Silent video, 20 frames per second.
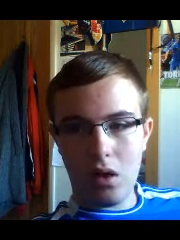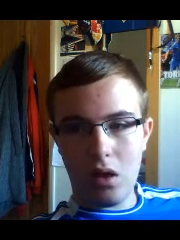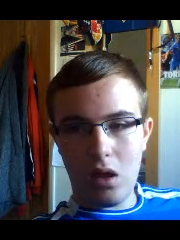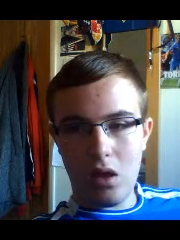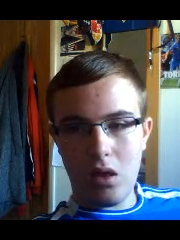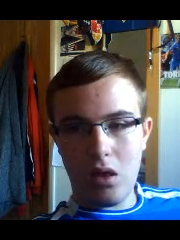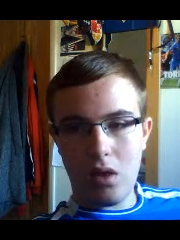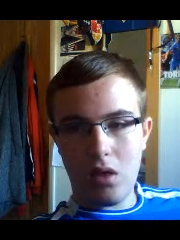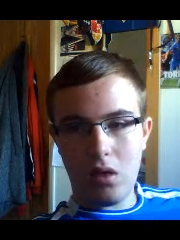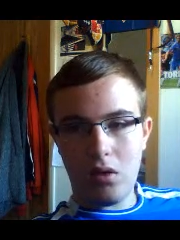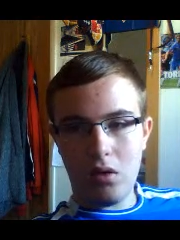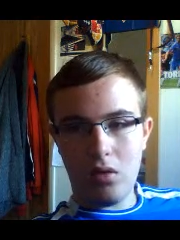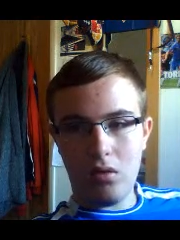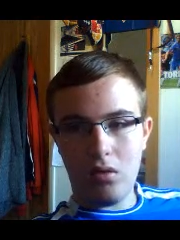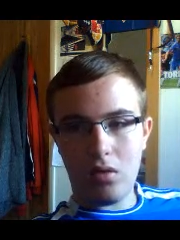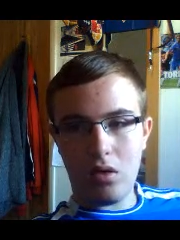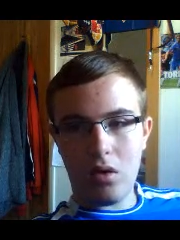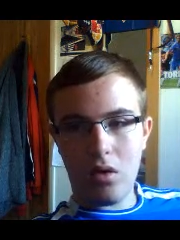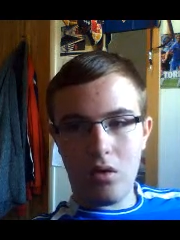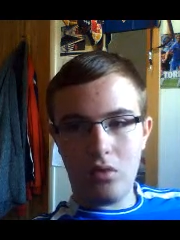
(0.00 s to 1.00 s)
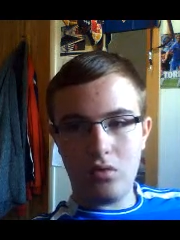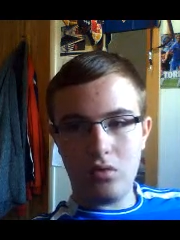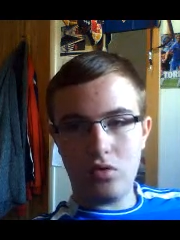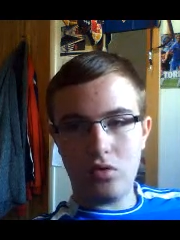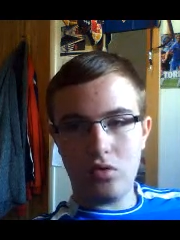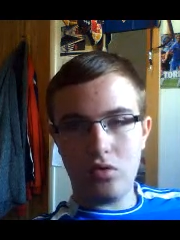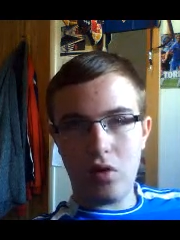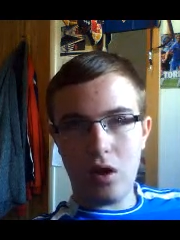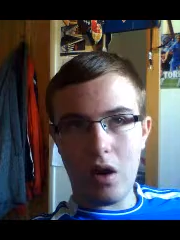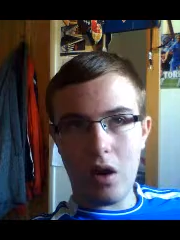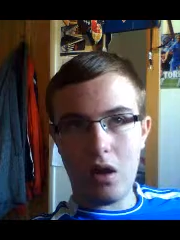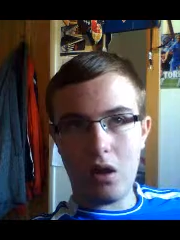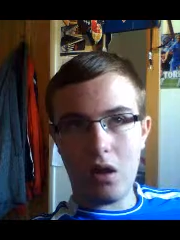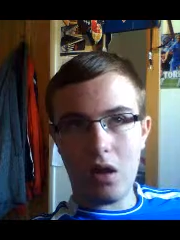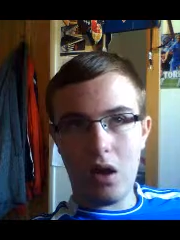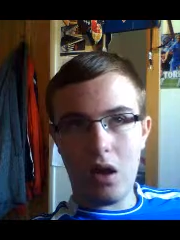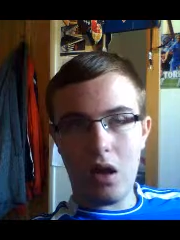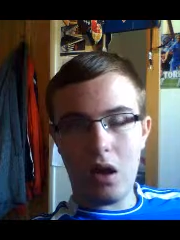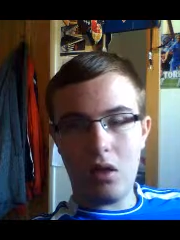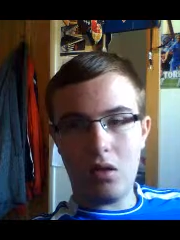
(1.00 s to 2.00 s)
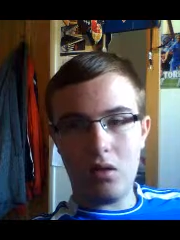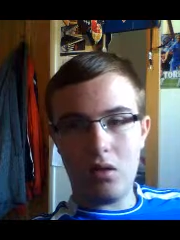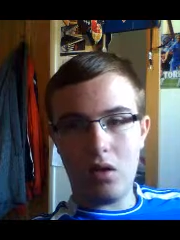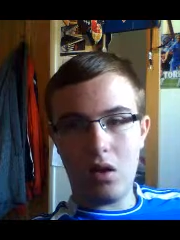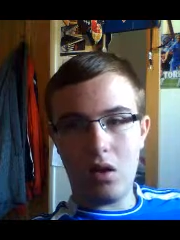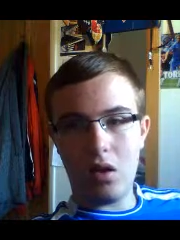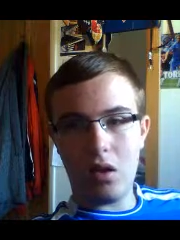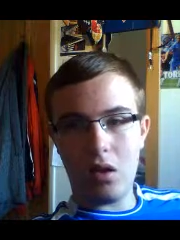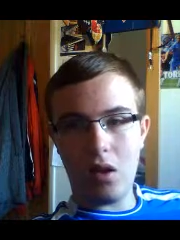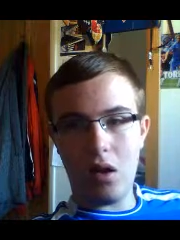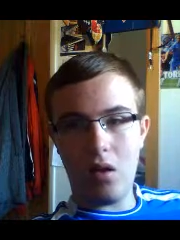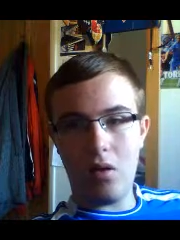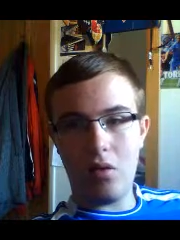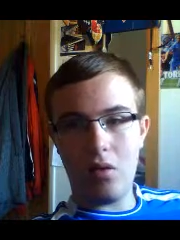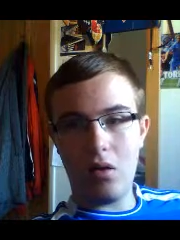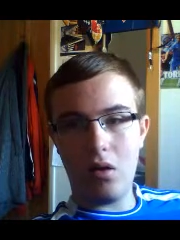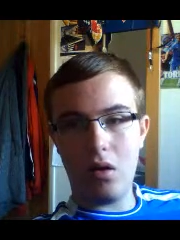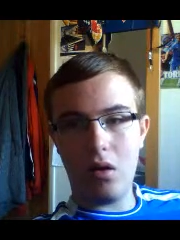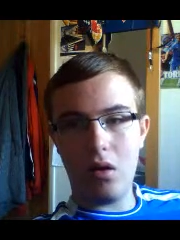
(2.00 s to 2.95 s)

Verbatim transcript: incidents on track and that